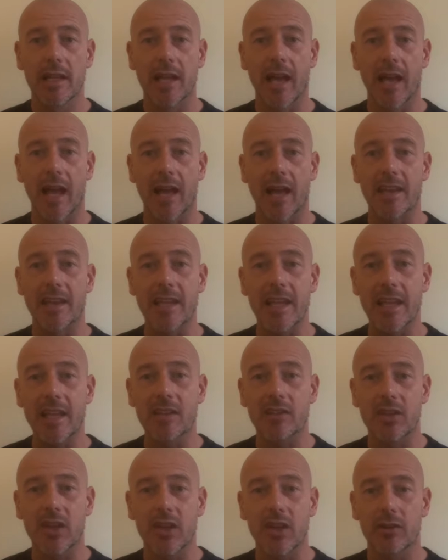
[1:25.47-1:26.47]
and the
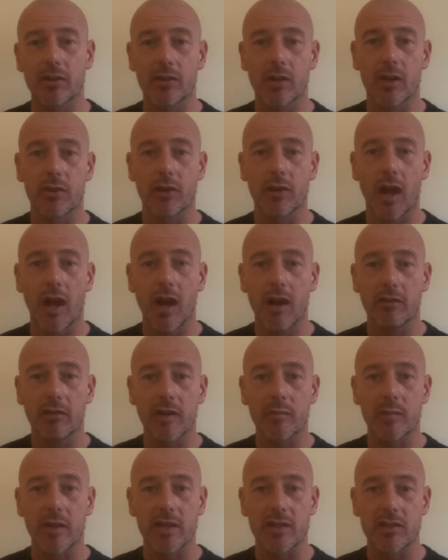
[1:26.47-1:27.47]
internal load heart rate
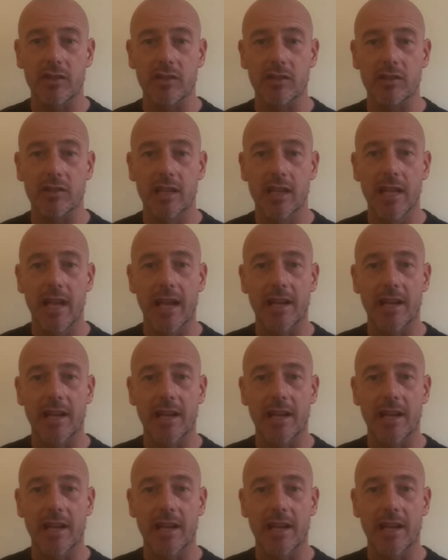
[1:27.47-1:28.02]
measures